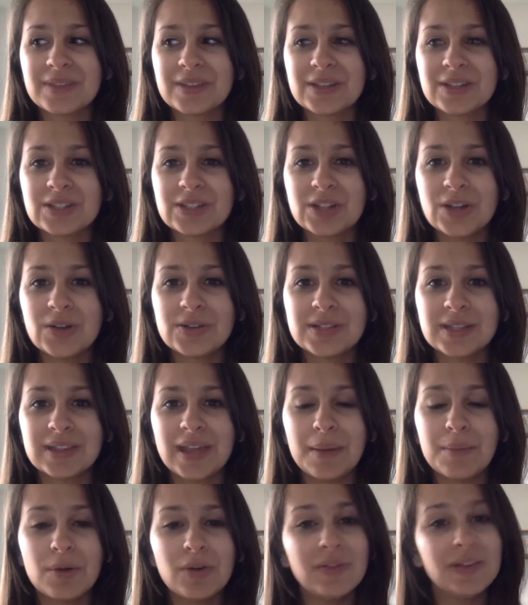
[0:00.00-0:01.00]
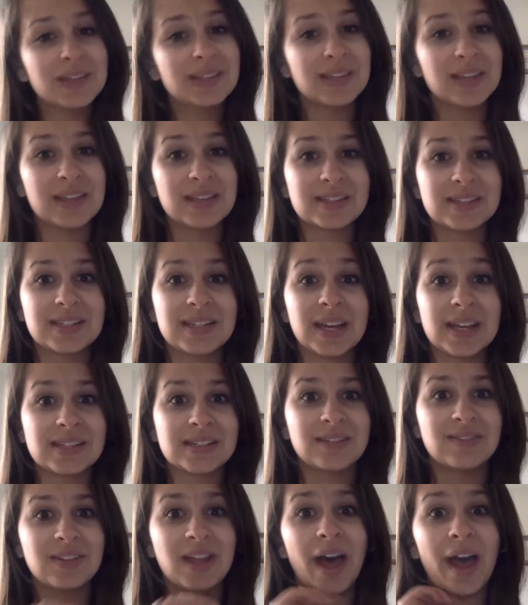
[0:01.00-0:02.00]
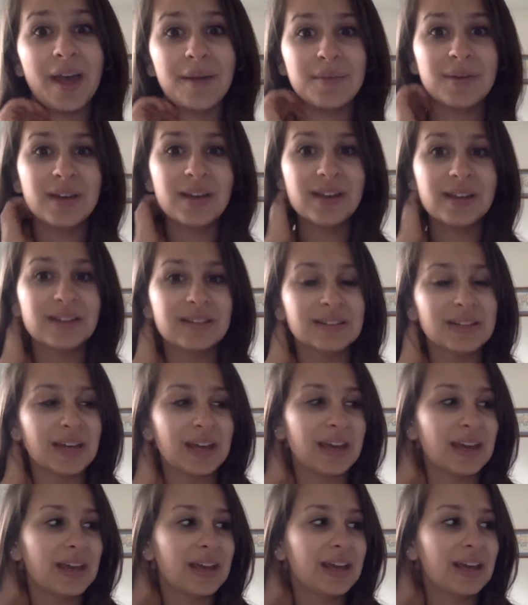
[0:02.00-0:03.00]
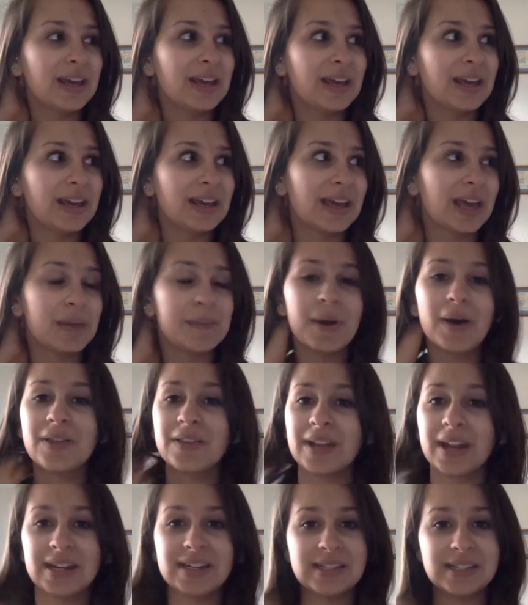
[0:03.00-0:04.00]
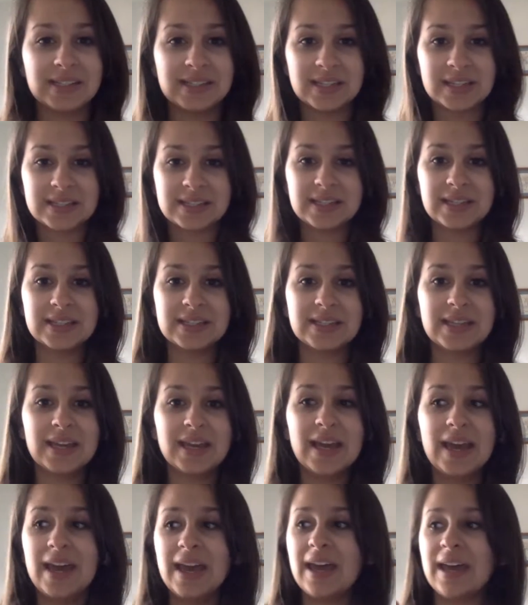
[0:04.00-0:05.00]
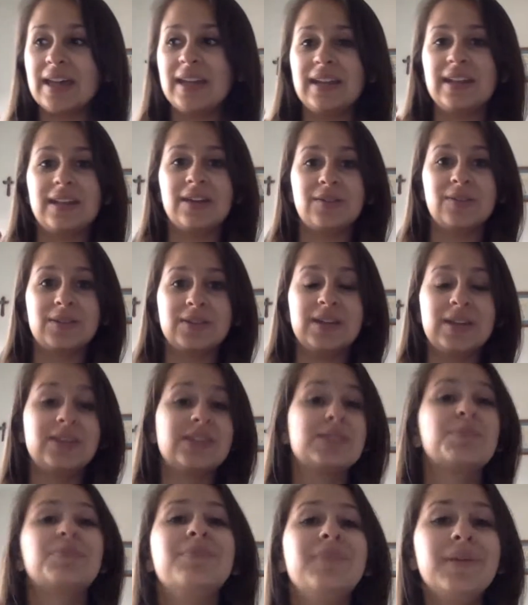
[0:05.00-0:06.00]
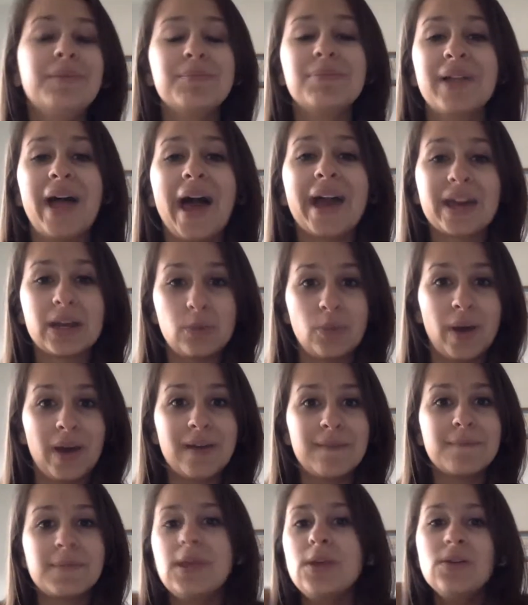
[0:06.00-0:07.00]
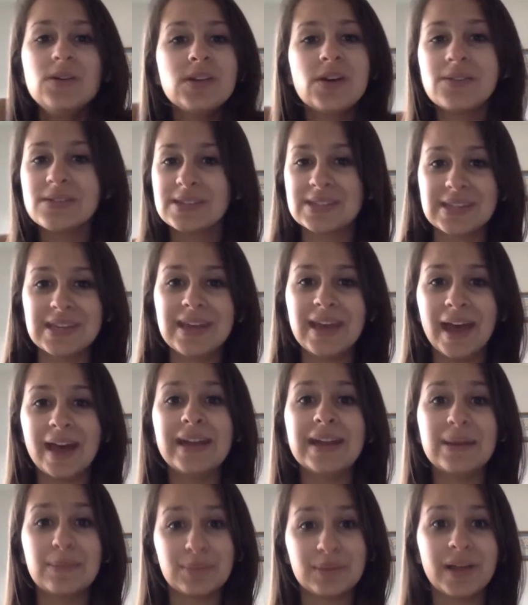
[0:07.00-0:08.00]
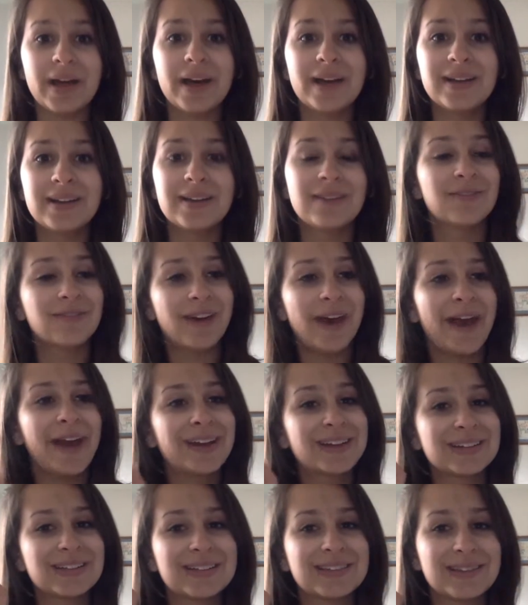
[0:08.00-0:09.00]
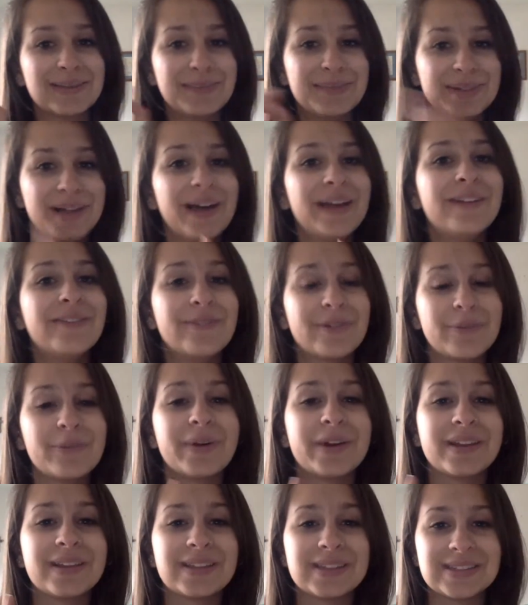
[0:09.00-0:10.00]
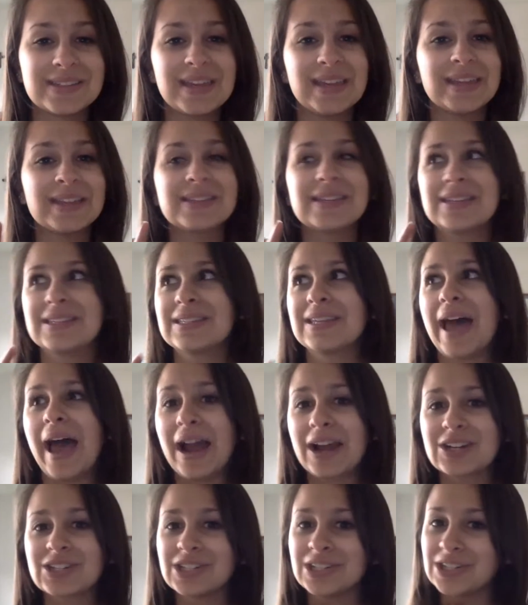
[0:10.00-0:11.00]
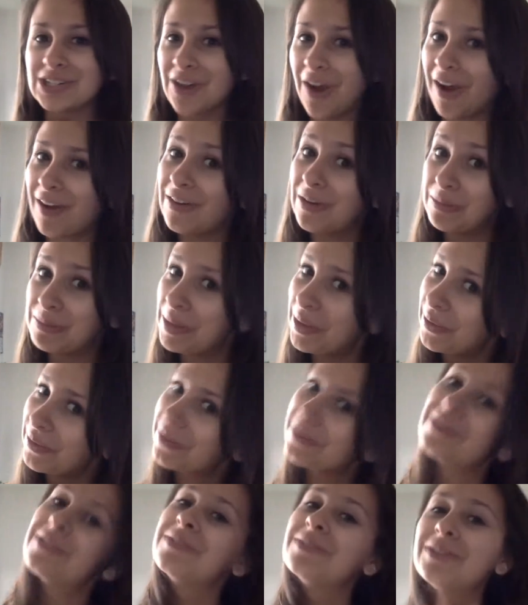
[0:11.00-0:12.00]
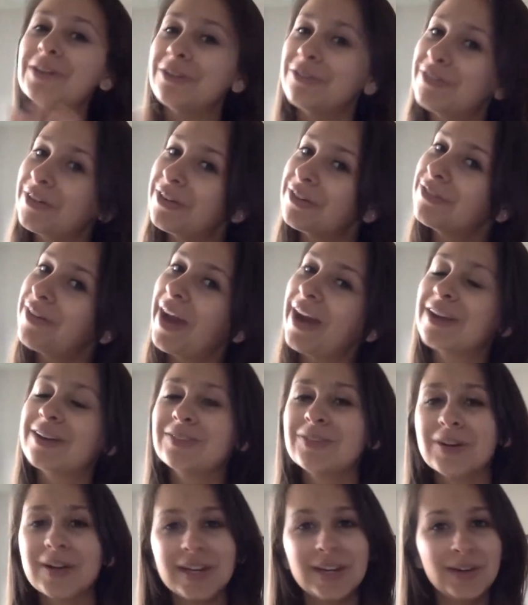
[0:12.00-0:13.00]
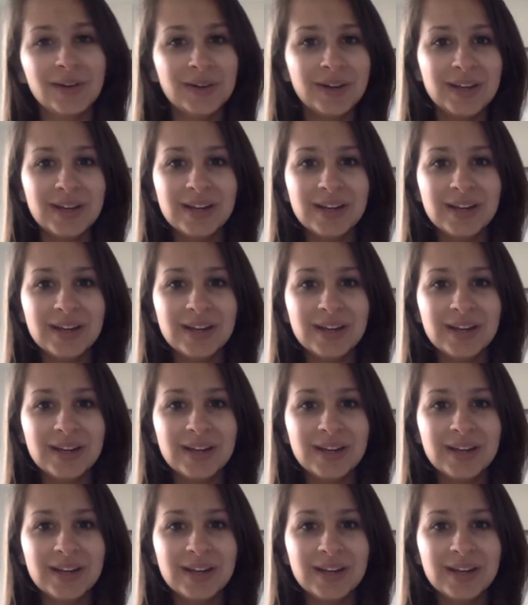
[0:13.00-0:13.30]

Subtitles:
shows that movie stands the test of time. It came out in the 1960s, and it's in black and white. You don't see any blood. In fact, the blood from one of the scenes is actually chocolate milk. Little fun fact for you.